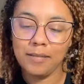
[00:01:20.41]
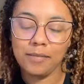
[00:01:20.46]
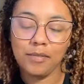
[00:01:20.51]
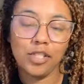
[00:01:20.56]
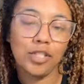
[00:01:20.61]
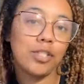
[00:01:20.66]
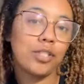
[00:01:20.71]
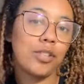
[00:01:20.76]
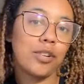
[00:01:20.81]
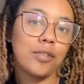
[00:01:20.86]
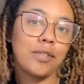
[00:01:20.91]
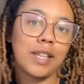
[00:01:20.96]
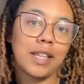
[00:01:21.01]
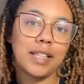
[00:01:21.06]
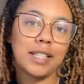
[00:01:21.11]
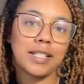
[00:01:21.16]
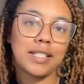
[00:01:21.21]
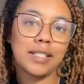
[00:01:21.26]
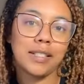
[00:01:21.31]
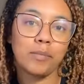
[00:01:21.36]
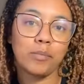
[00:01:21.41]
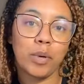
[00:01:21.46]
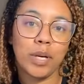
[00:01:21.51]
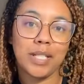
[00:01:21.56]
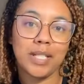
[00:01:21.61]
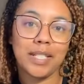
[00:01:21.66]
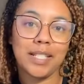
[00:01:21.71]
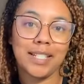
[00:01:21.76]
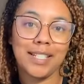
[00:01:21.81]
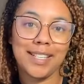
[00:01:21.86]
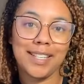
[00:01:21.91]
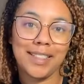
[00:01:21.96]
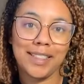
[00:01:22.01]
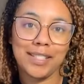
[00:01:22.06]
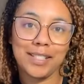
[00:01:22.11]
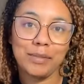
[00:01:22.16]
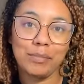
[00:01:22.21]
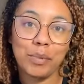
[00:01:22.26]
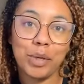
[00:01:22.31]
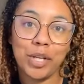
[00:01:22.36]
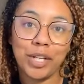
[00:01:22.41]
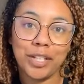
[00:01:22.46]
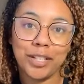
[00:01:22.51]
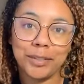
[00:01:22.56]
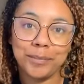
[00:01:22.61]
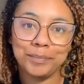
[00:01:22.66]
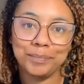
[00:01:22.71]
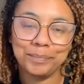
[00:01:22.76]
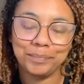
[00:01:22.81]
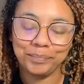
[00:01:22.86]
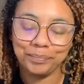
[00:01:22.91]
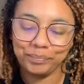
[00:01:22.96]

just know that this is present in this book.